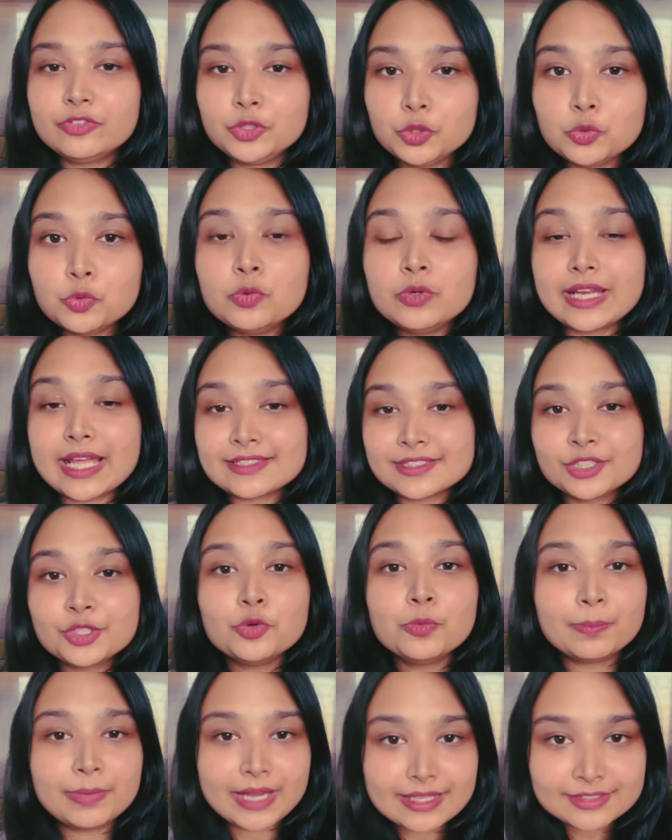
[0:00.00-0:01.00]
2 rescue
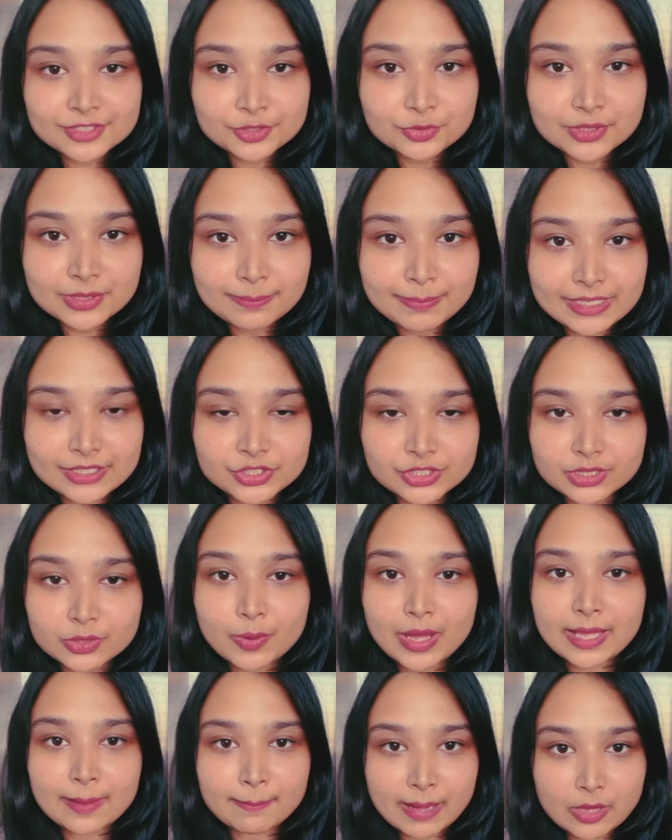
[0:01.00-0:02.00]
breaths to the patient
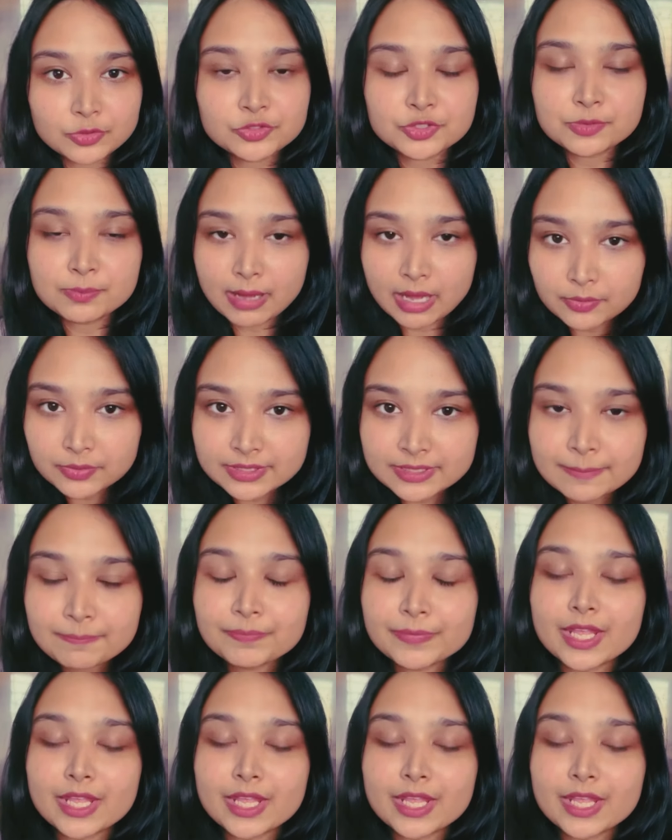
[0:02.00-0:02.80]
via mouth to mouth,